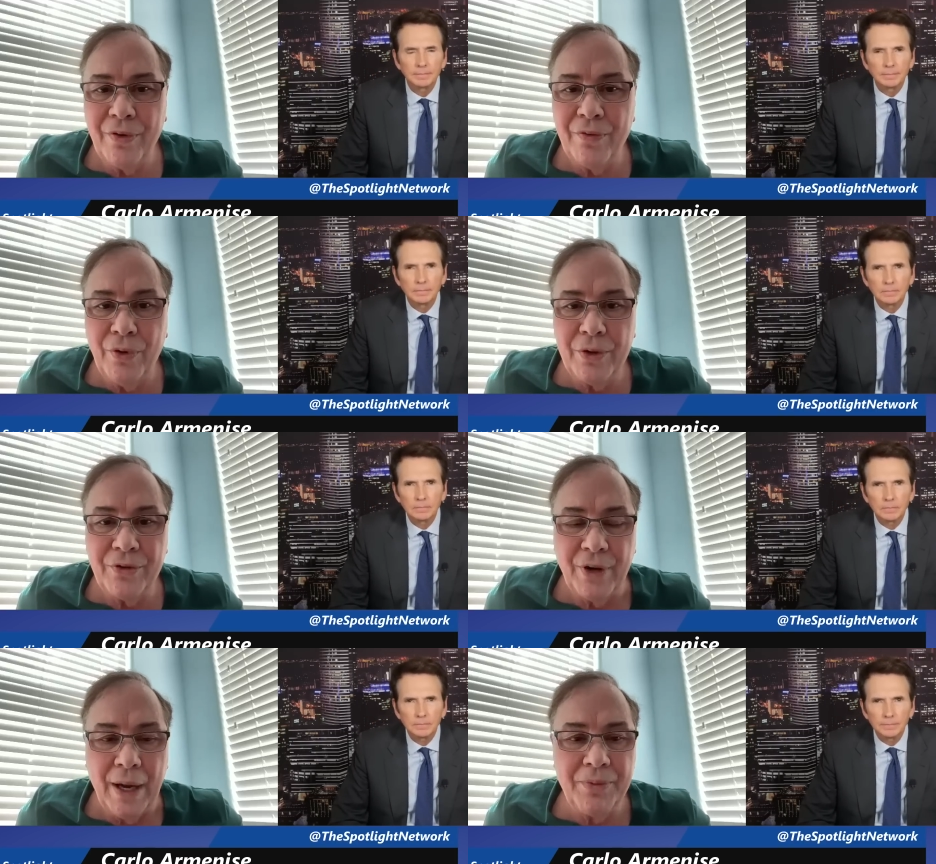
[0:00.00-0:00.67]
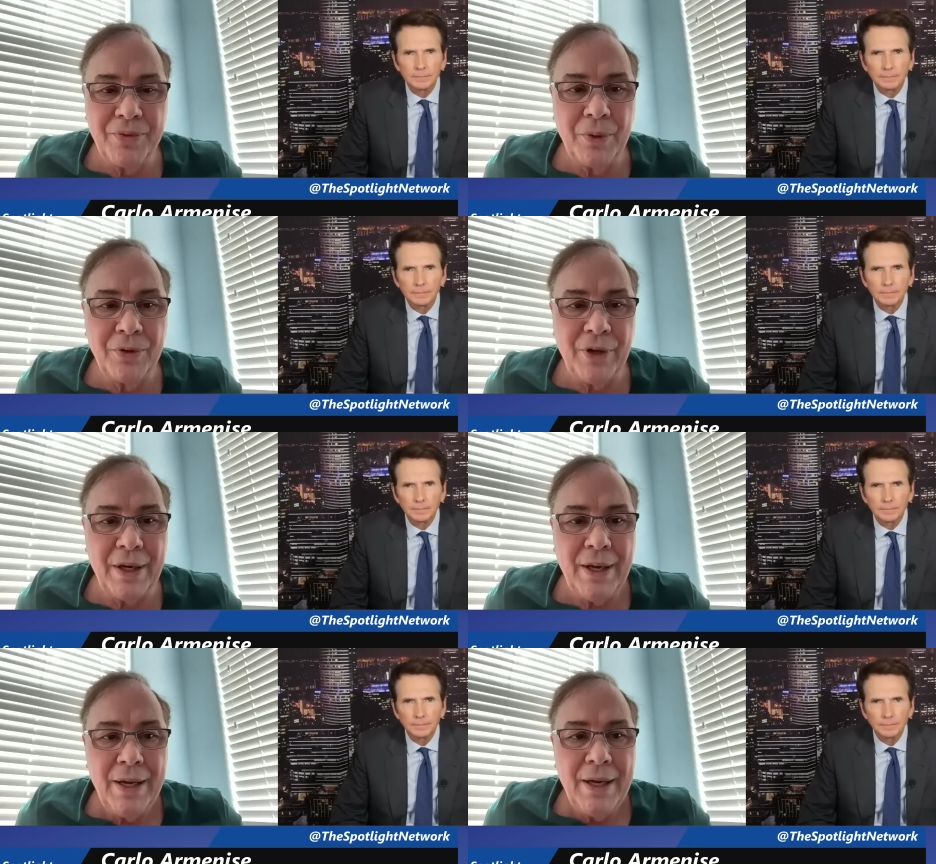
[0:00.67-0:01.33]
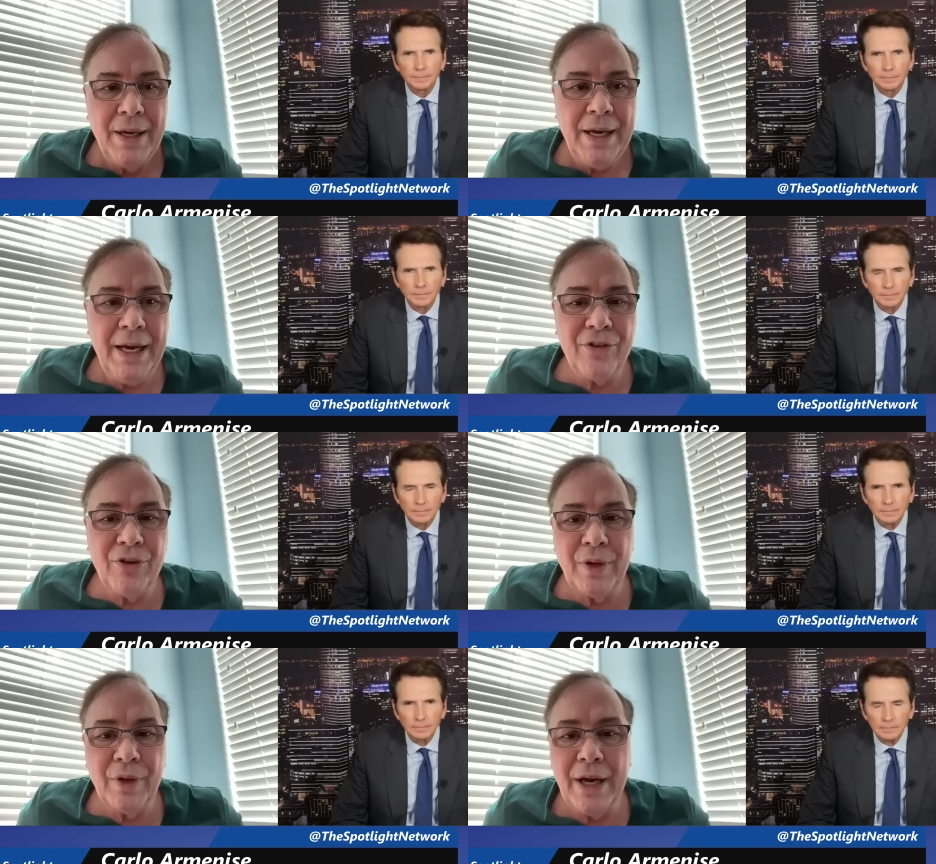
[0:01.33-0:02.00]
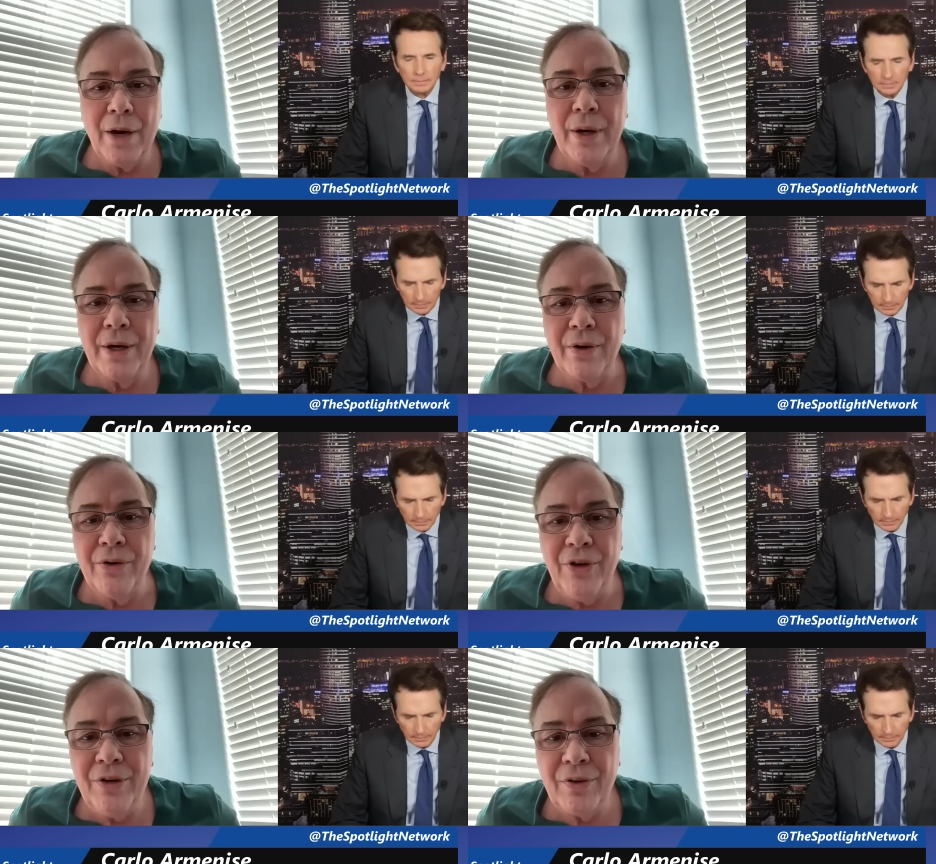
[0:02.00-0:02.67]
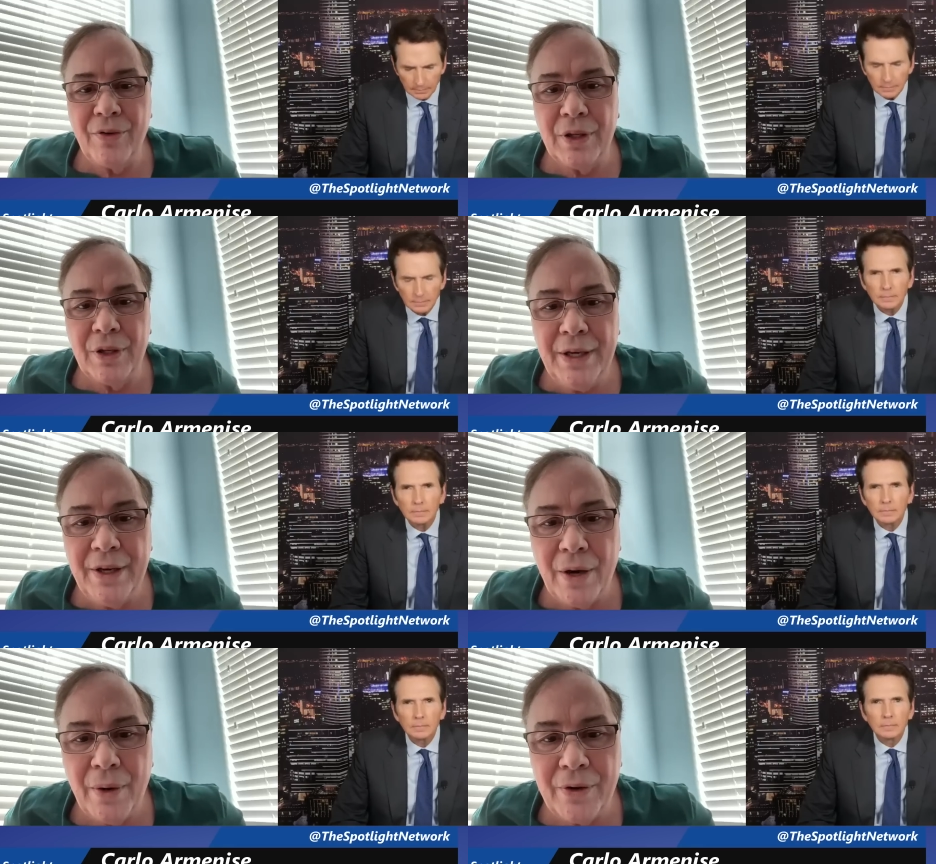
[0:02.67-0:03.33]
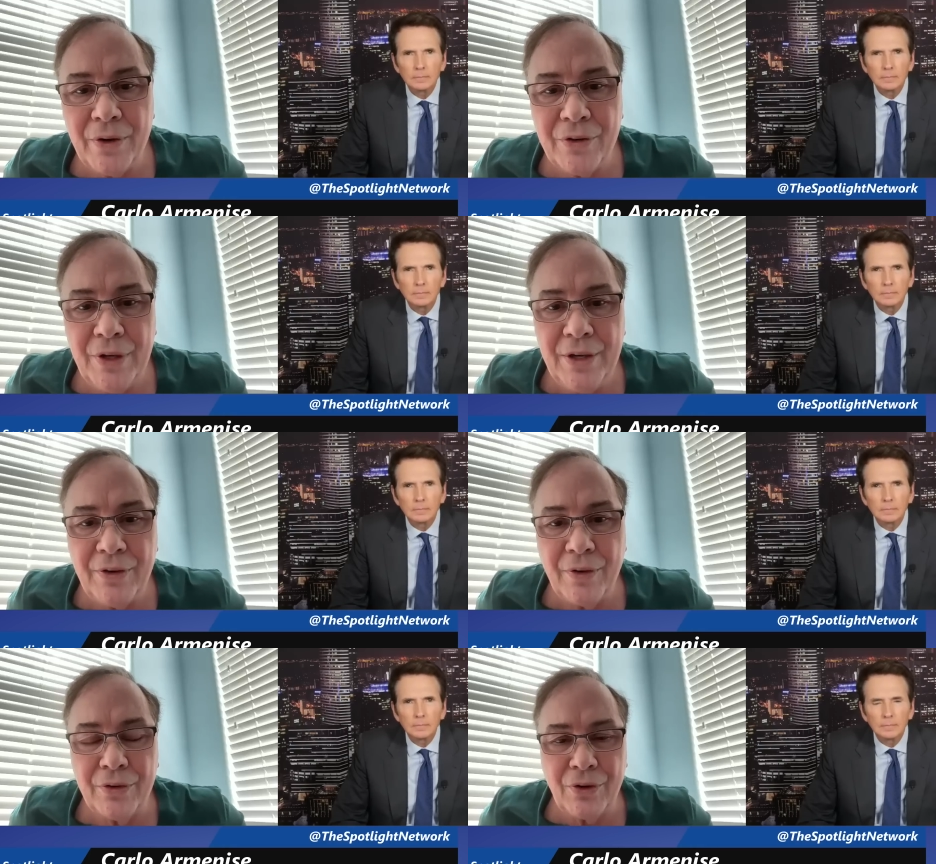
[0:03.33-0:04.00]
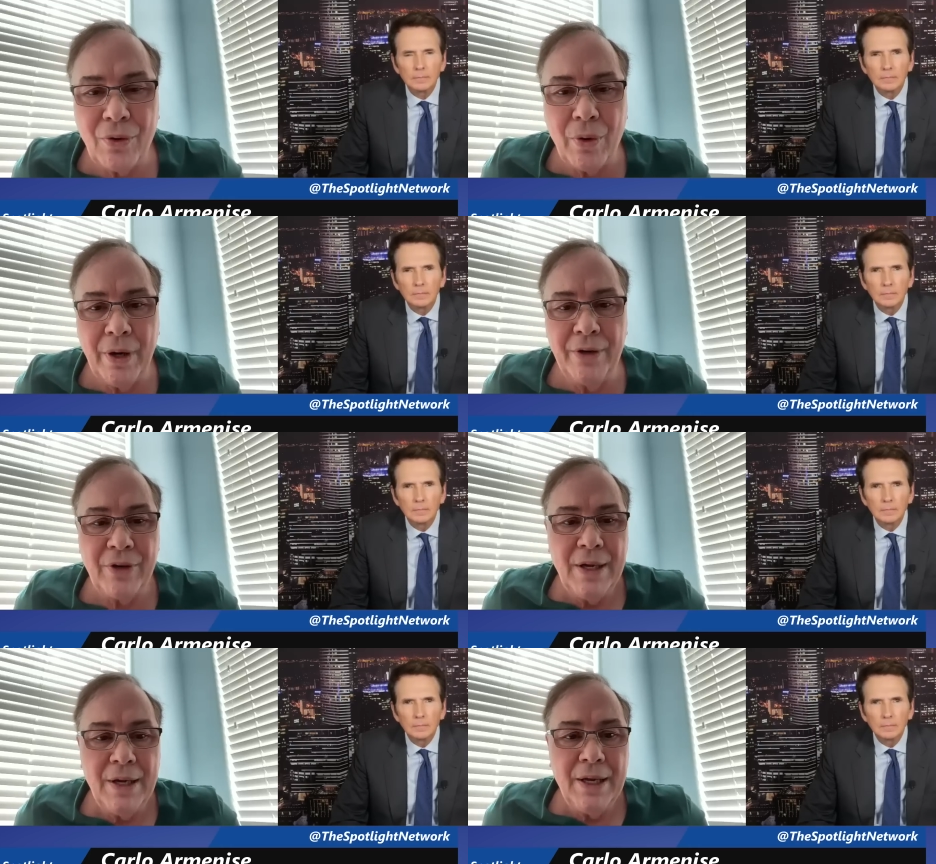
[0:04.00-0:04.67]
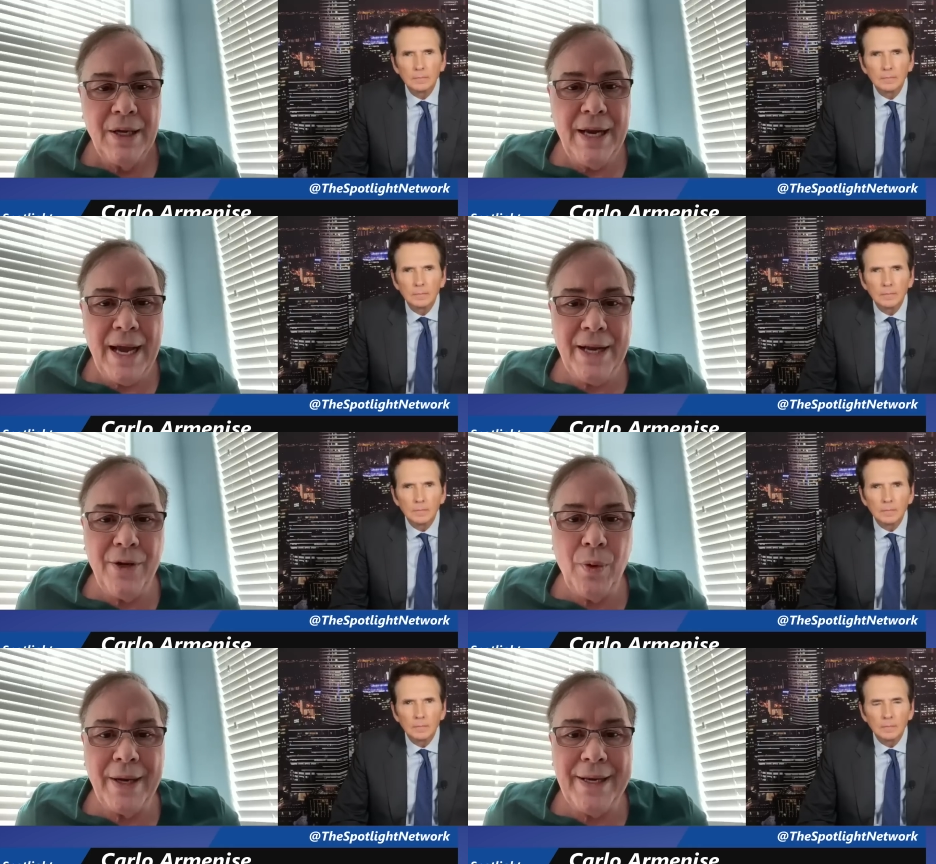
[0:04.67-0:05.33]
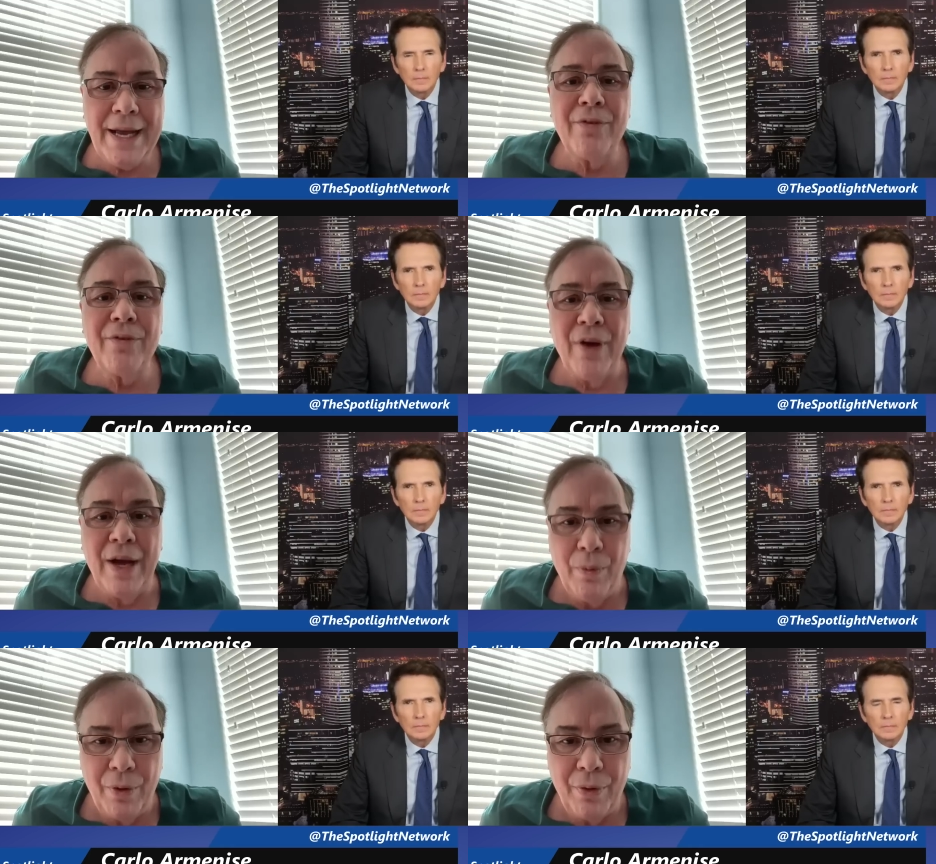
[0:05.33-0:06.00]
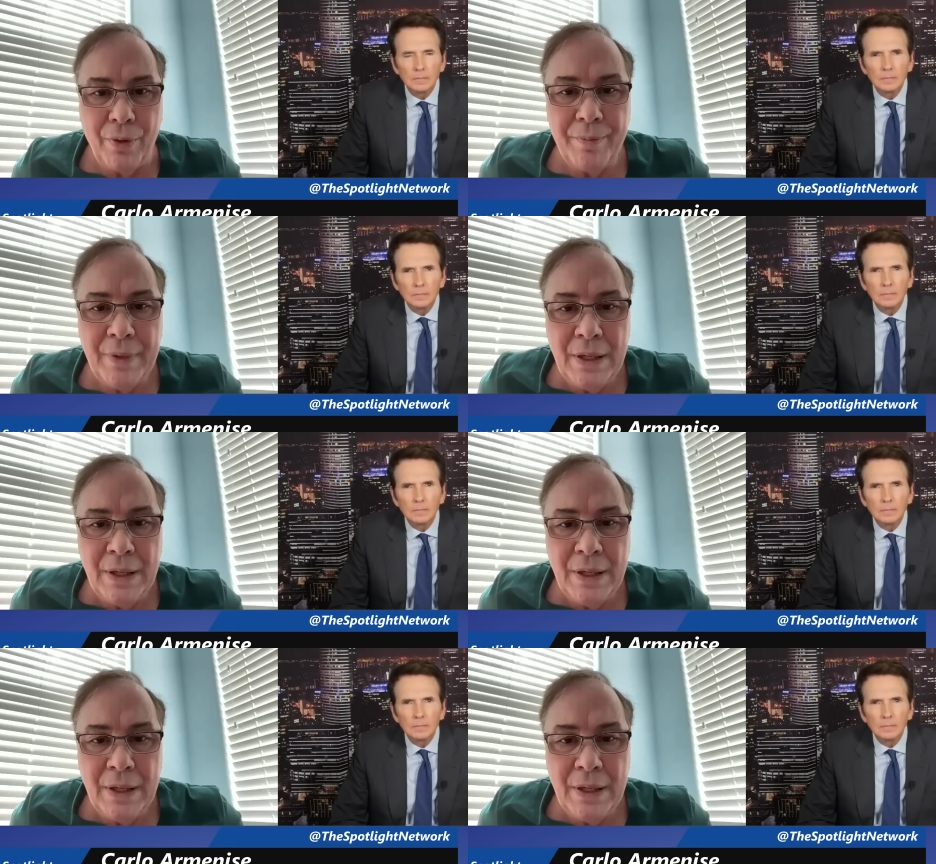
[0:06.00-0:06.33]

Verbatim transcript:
Speaker 1: for Footsteps, was that each of the characters, each of the lead characters in each of the stories, you had to identify with them.